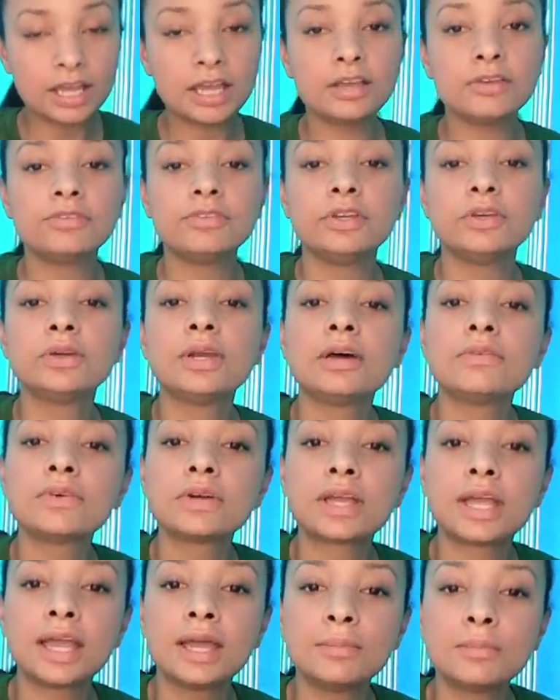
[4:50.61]
if you
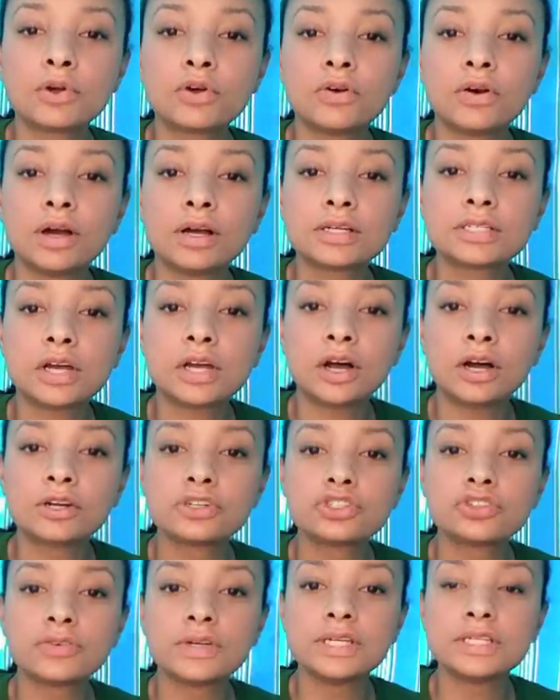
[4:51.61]
never came across
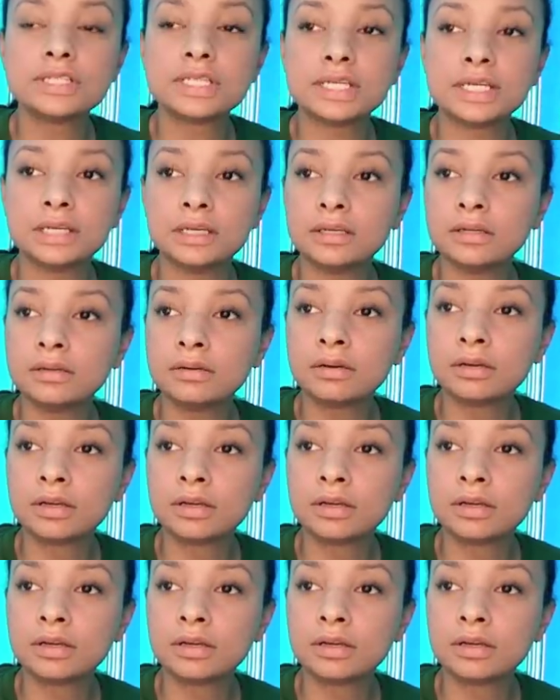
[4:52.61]
Audrey Dean,